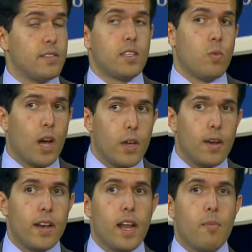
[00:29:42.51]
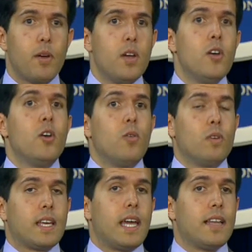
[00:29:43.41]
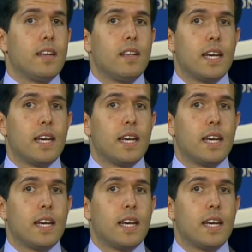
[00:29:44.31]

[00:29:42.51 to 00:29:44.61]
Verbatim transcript: That's why you ended up with a candidate